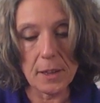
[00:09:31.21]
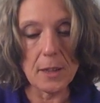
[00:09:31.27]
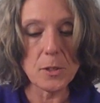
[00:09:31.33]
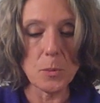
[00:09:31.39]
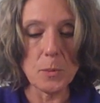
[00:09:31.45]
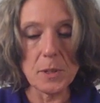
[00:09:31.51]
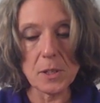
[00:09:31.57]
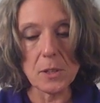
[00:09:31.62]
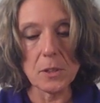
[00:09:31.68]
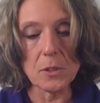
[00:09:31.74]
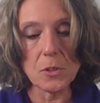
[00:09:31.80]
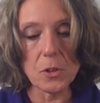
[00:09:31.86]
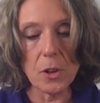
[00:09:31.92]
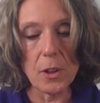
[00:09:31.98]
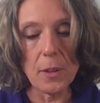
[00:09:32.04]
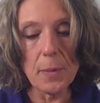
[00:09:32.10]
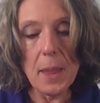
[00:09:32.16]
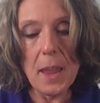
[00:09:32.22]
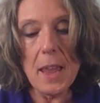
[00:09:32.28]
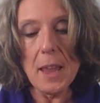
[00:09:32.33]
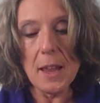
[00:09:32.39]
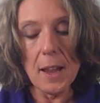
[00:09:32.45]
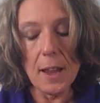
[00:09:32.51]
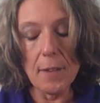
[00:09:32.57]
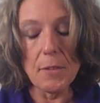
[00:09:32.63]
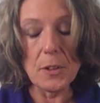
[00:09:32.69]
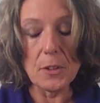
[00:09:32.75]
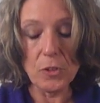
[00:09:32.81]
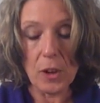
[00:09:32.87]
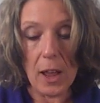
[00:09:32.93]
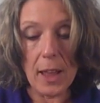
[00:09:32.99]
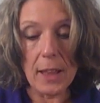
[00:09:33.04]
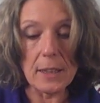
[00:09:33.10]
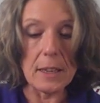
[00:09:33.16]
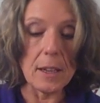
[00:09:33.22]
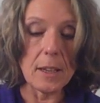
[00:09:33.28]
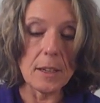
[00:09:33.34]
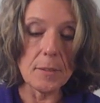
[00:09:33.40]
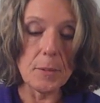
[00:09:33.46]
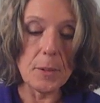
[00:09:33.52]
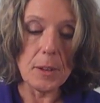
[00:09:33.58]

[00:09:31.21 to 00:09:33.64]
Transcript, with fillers: as a risk of assault of the shot, uh,